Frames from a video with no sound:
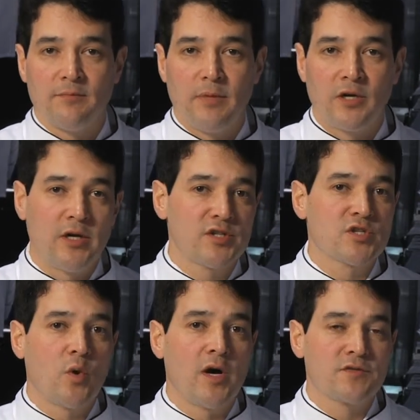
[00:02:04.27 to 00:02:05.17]
The butternut
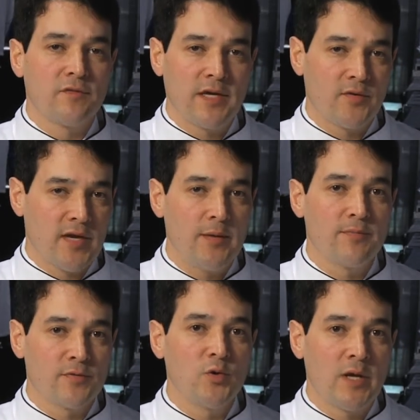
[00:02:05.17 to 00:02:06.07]
squash flavor came
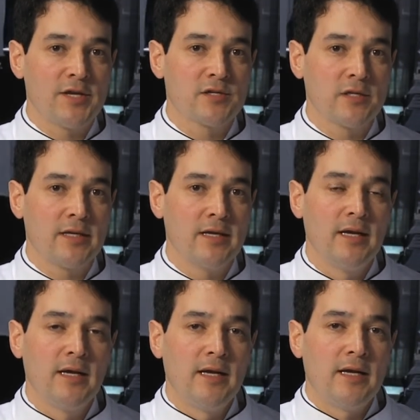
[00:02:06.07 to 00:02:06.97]
through nicely,
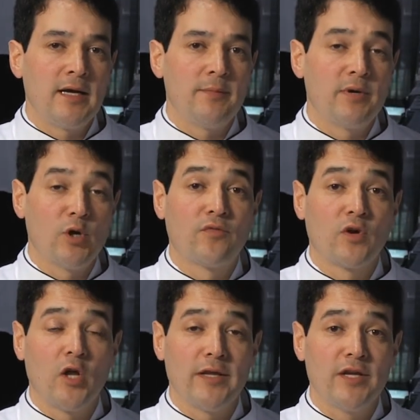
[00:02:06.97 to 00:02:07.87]
but
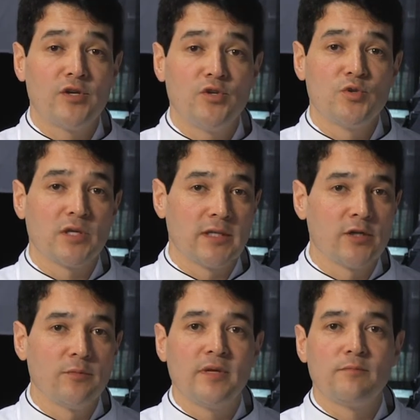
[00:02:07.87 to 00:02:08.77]
overall it could use a
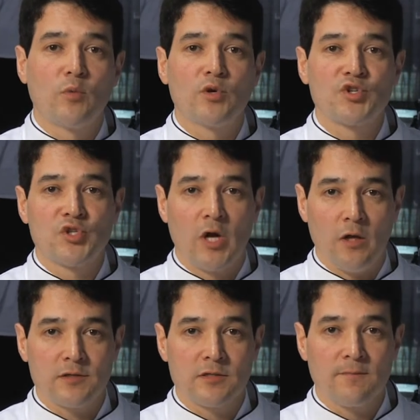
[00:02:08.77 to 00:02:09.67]
little bit more
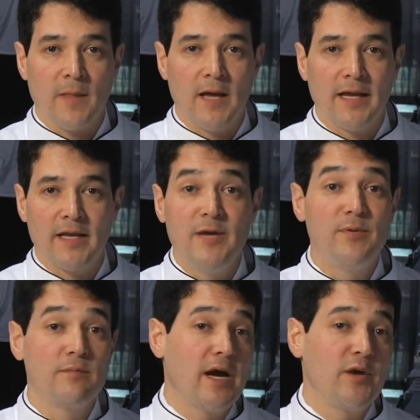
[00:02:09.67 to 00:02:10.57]
salt. Now again, keep
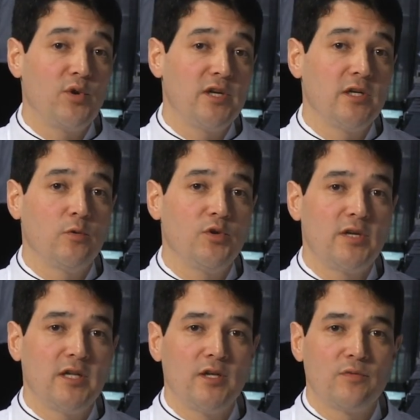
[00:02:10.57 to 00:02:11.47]
in mind when you're
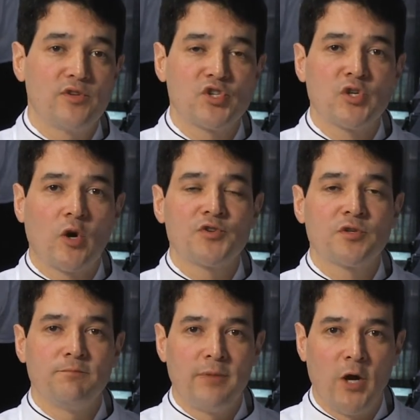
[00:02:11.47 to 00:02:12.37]
dealing with the starch
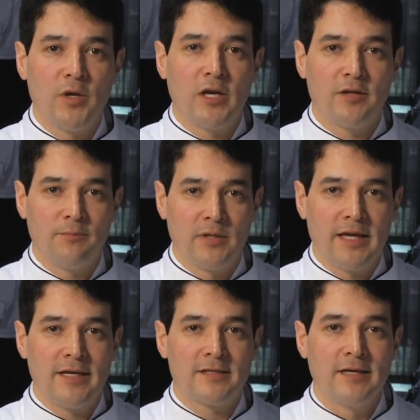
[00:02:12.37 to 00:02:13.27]
component on the
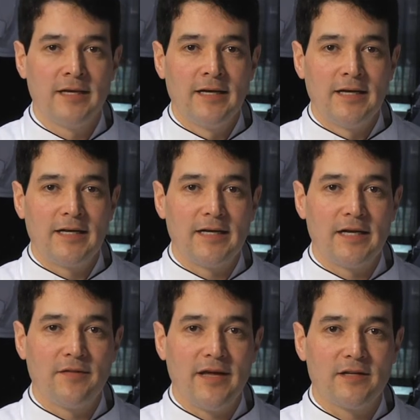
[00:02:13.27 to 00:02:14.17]
plate,
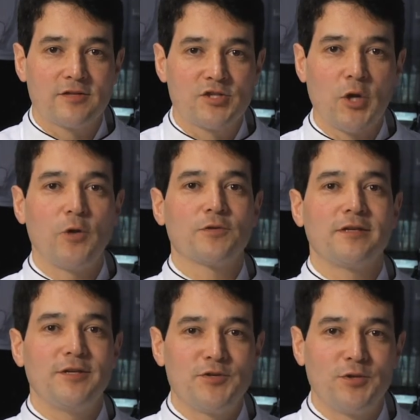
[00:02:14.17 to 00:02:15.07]
that salt
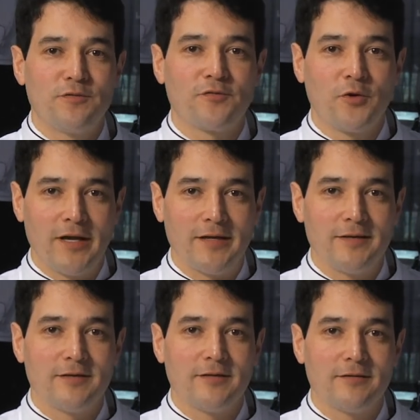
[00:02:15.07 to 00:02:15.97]
is your
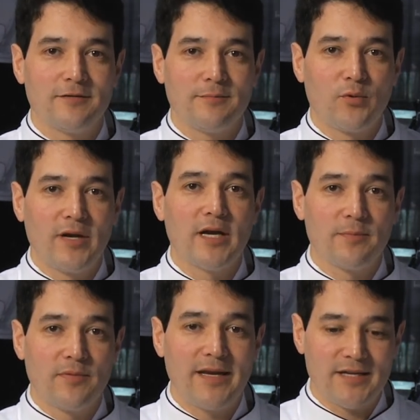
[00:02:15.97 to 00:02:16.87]
friend to bring
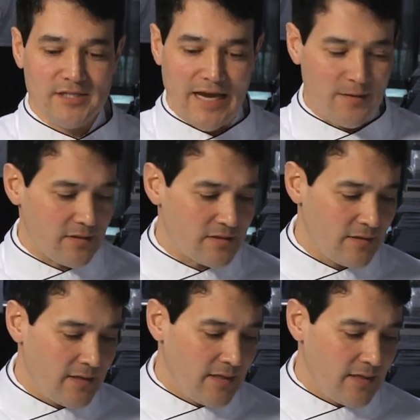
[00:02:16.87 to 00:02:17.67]
up that excitement.